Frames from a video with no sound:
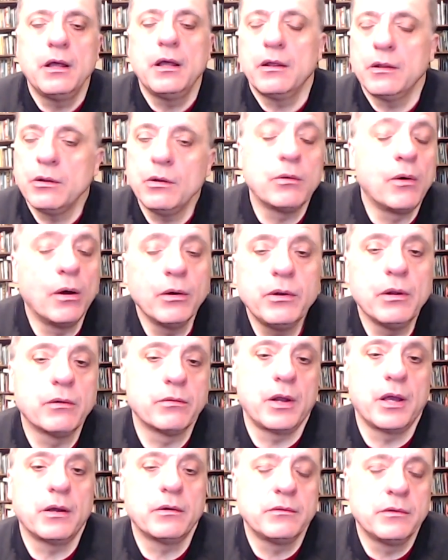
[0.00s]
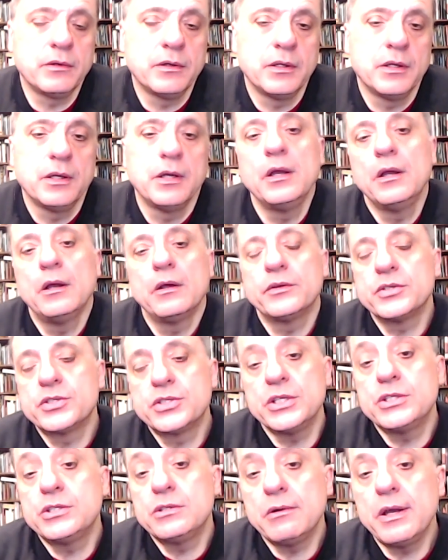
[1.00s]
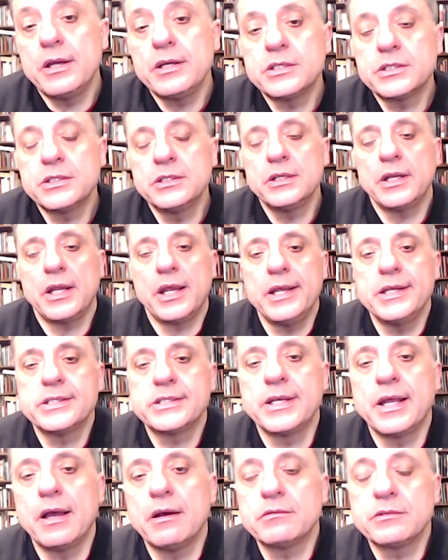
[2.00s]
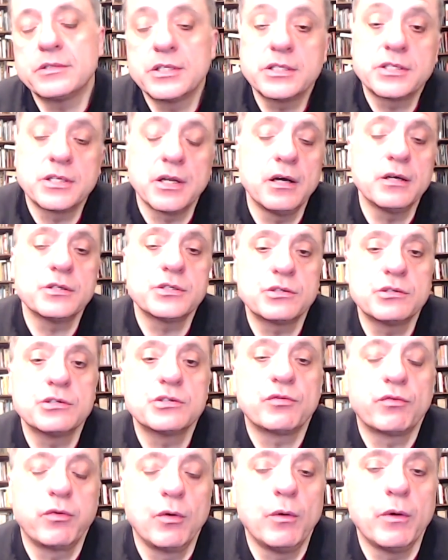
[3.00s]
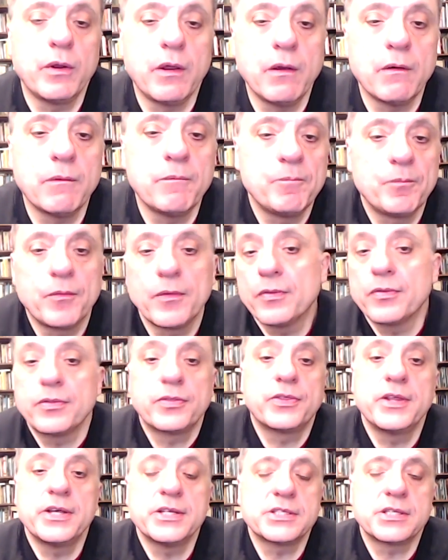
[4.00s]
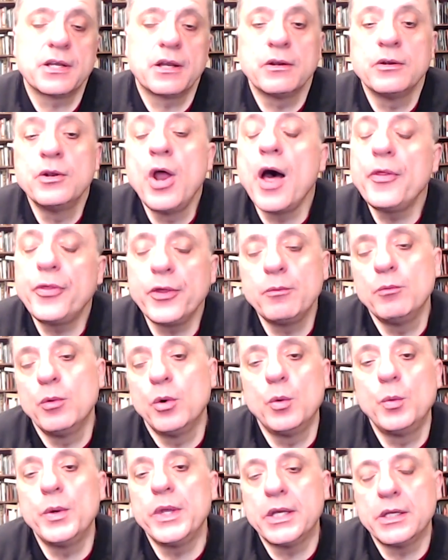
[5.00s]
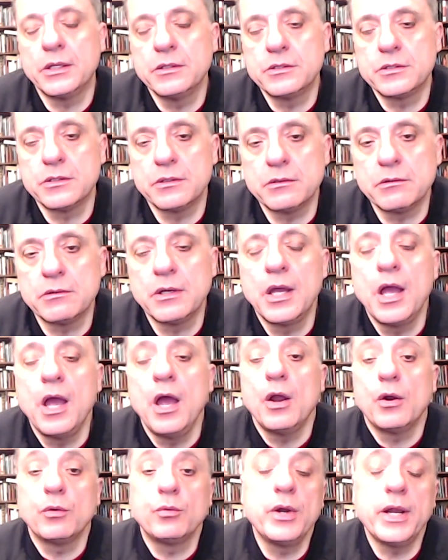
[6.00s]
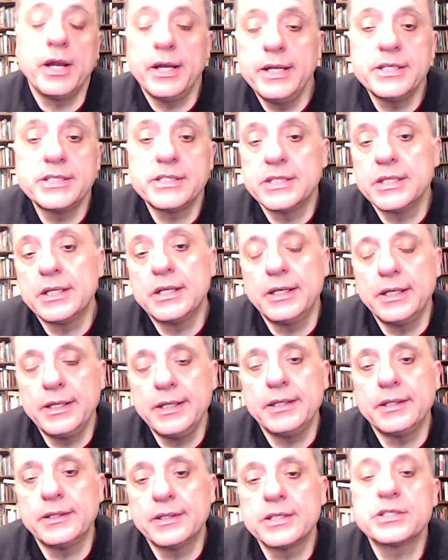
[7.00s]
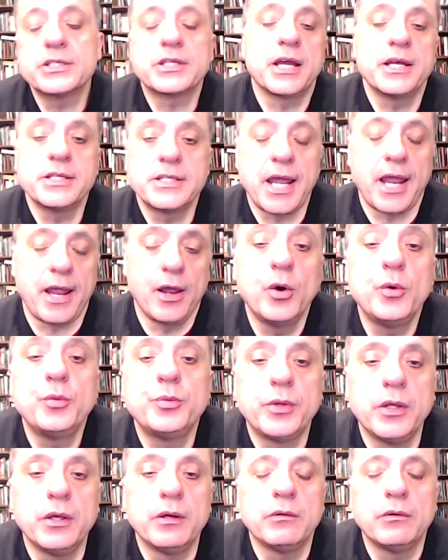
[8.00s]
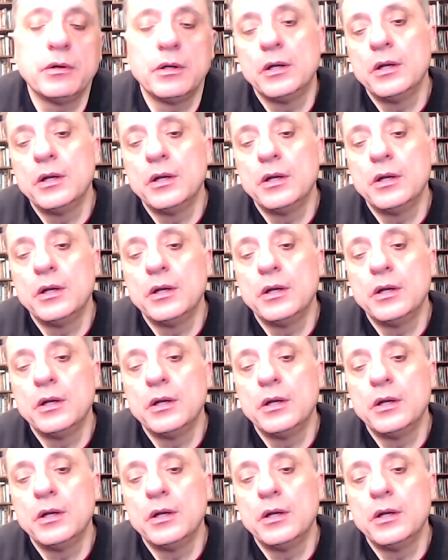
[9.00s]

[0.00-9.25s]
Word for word: you're on your own, the situation is now disastrous for you, there's nothing more we can do, realistically, that's going to help you.